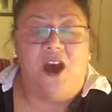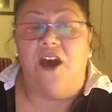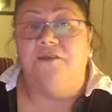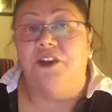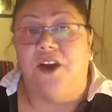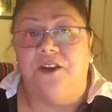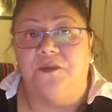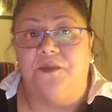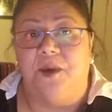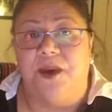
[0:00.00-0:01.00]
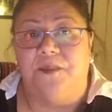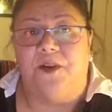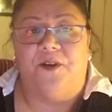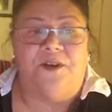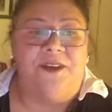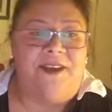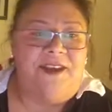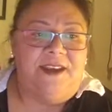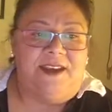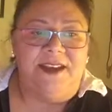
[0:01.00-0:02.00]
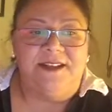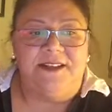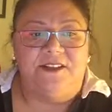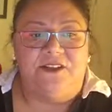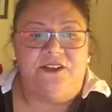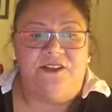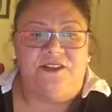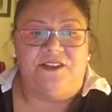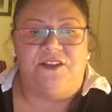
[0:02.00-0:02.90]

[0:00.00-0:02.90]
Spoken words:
I've titled my blog, Connecting Students